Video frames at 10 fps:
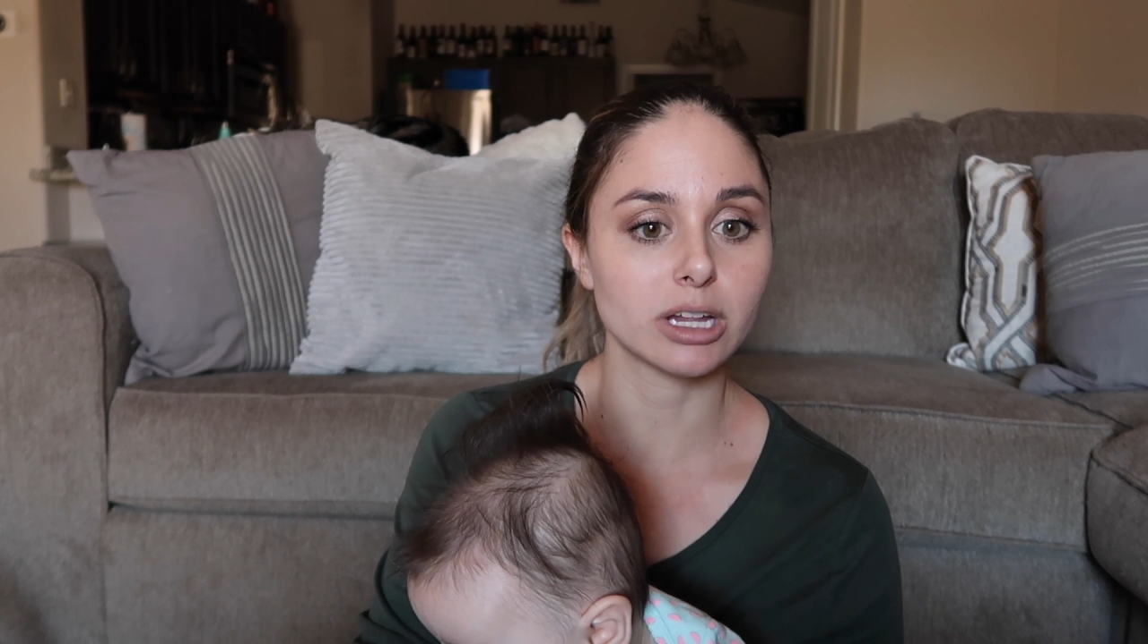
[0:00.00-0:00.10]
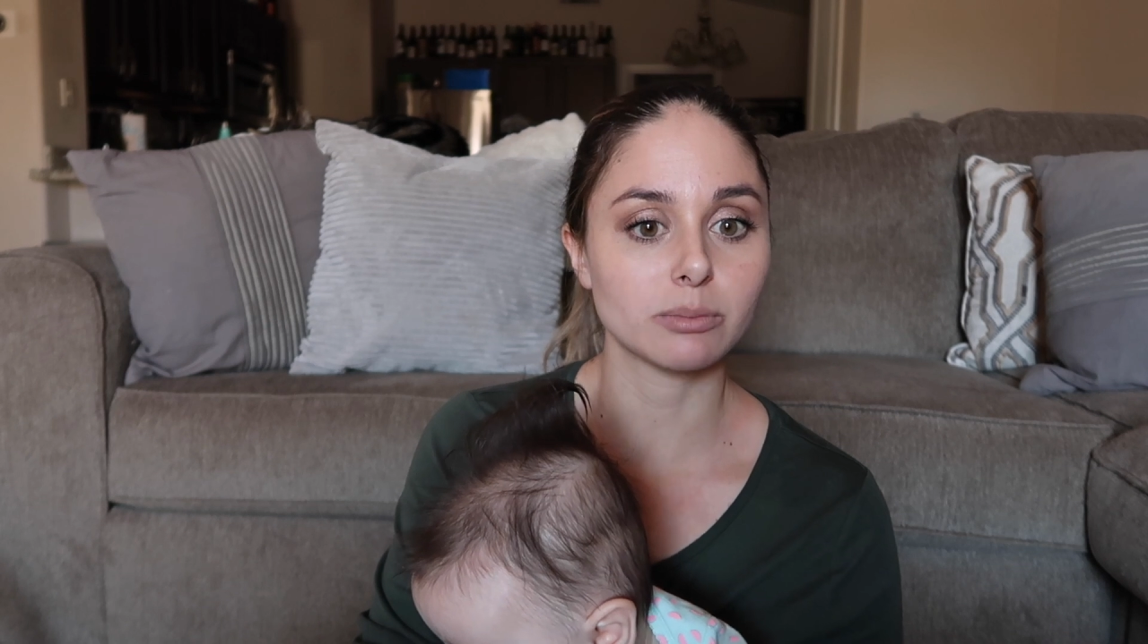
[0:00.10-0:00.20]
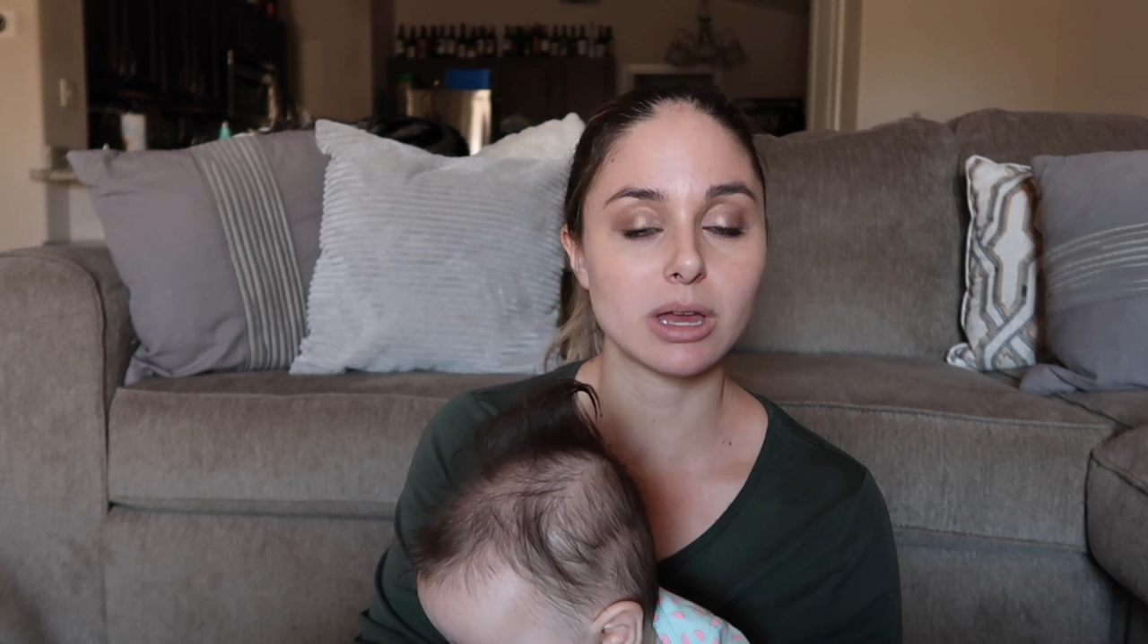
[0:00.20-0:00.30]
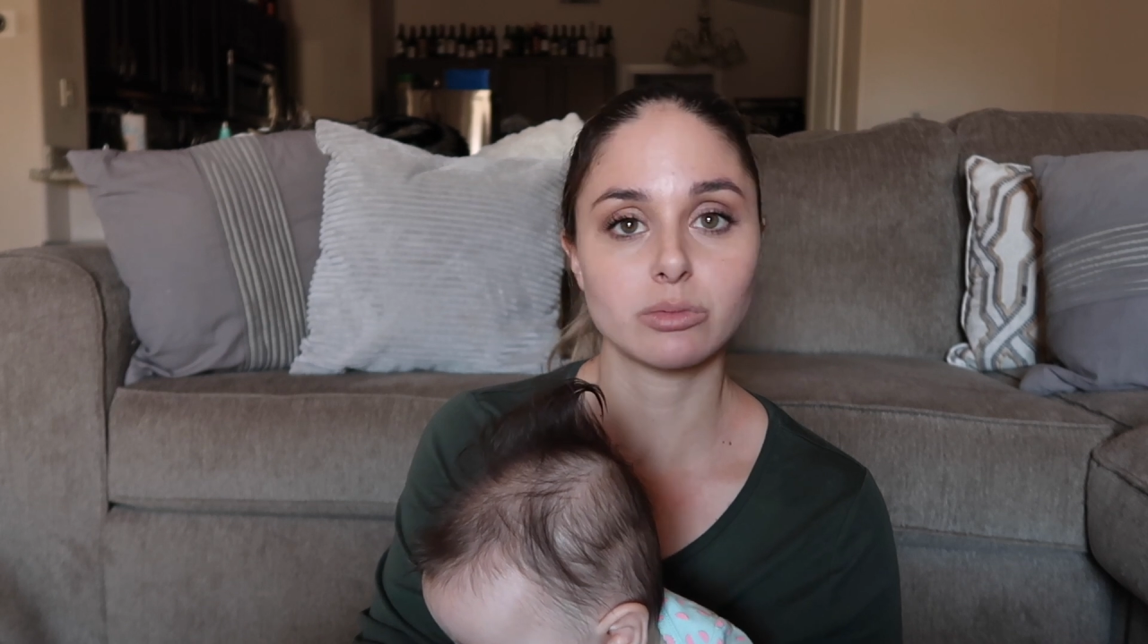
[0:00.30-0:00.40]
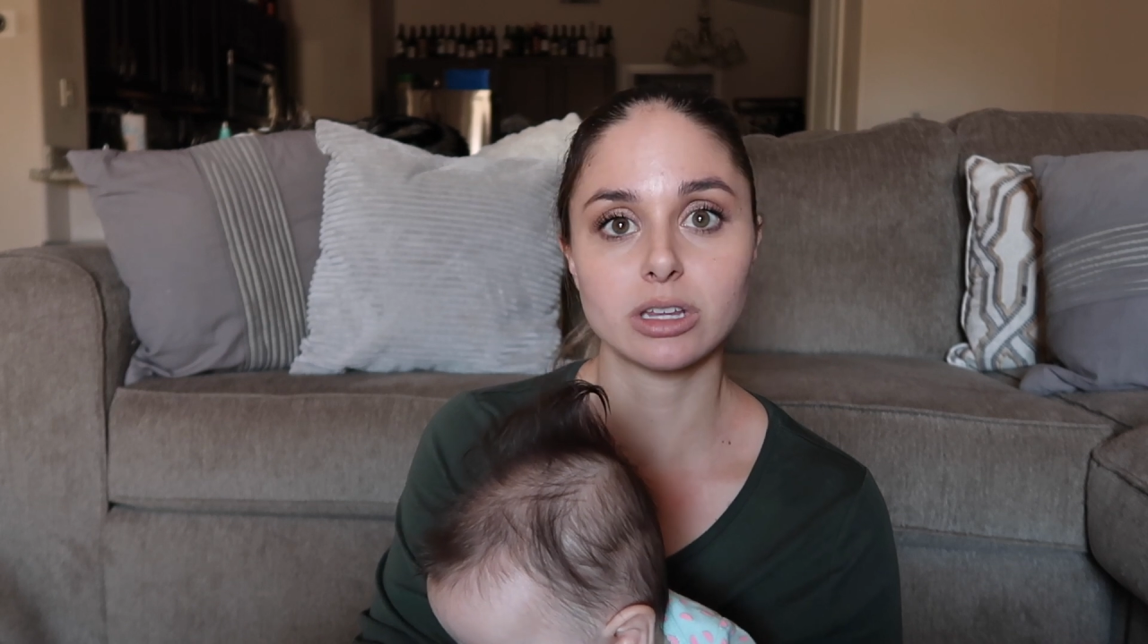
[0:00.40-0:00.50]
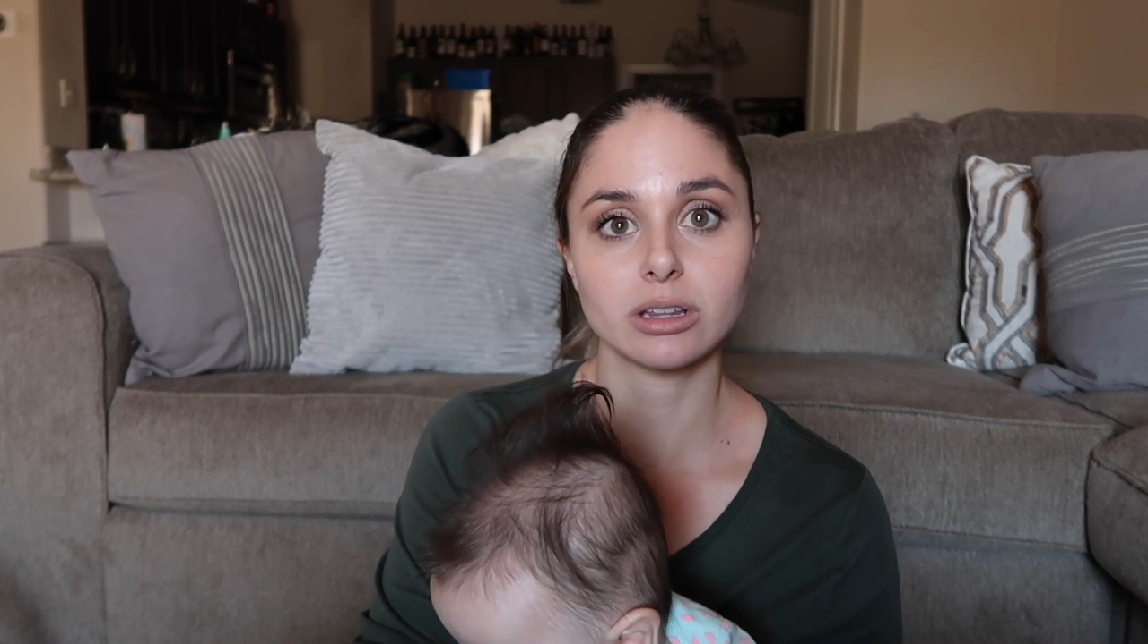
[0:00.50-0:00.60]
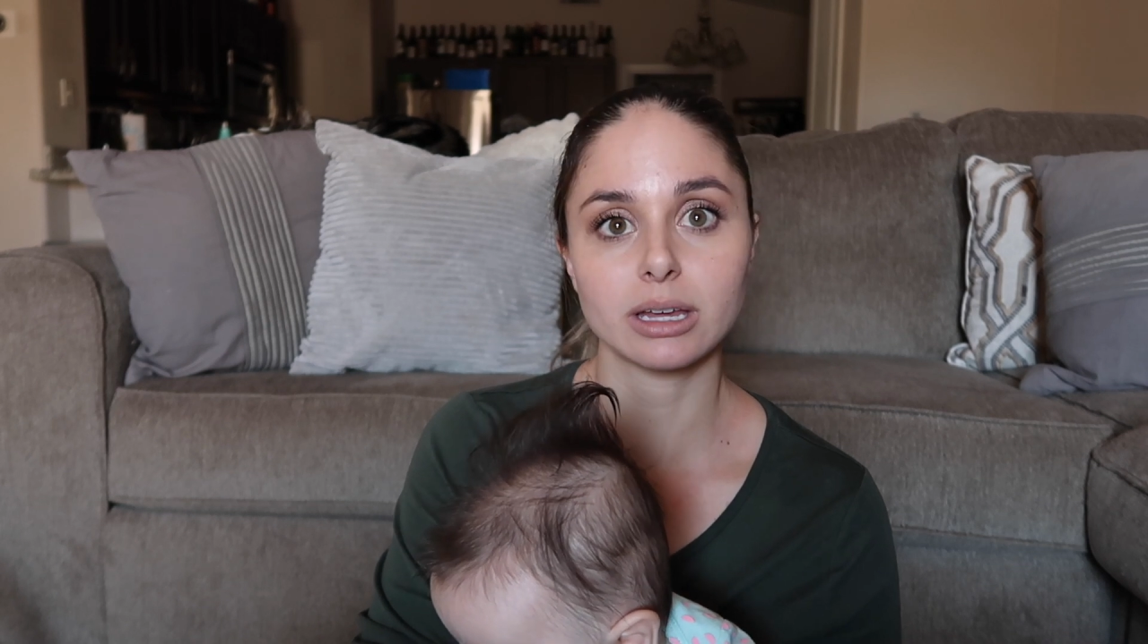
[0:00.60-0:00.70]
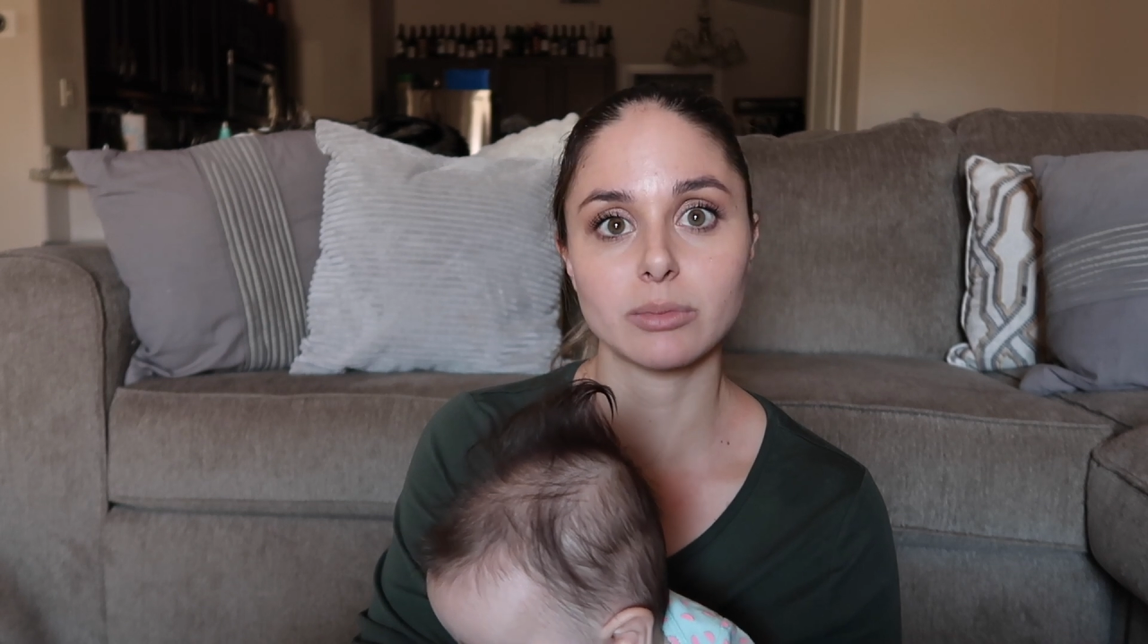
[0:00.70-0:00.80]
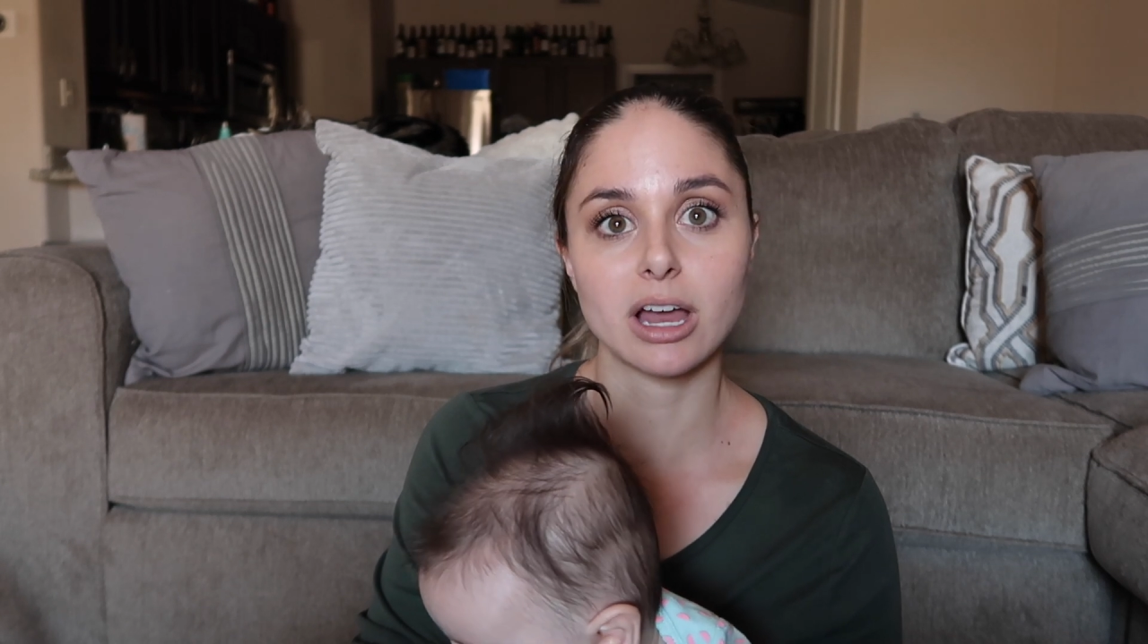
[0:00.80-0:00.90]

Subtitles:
like maybe like